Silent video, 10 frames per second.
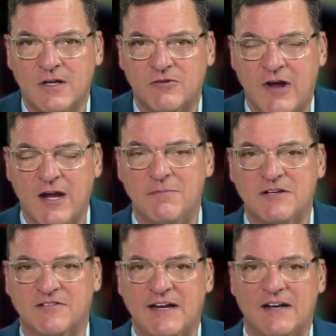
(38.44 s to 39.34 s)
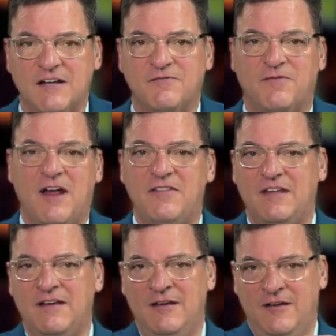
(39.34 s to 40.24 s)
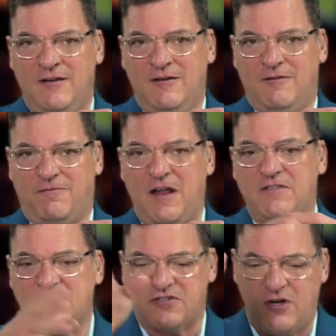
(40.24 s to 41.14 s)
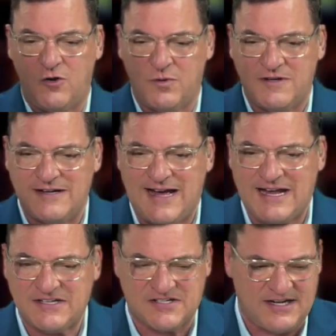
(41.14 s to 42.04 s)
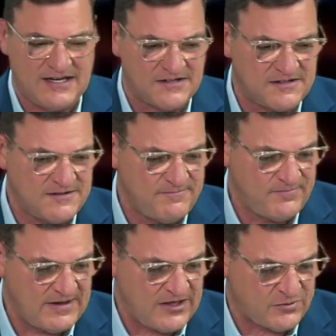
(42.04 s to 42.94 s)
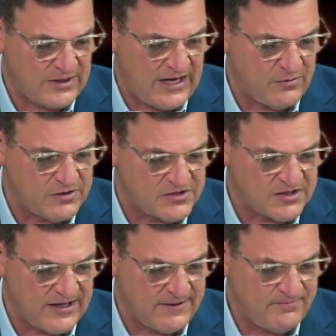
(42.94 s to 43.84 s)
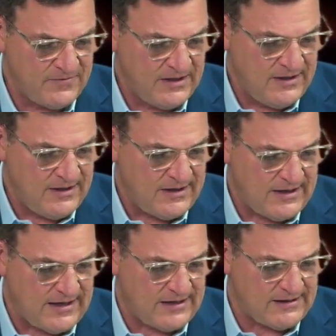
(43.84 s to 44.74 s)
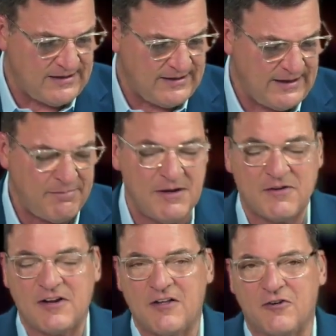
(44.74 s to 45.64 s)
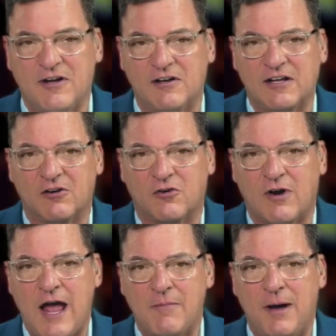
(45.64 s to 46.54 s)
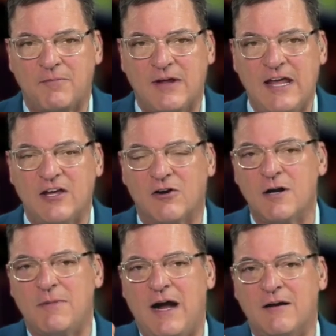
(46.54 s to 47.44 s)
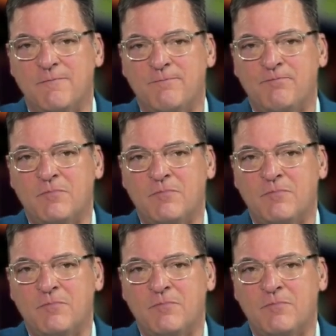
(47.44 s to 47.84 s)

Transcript: Trying to mislead us, flood the zone with nonsense. That's what I would say. I'm going to give you another illegal crime update. You heard about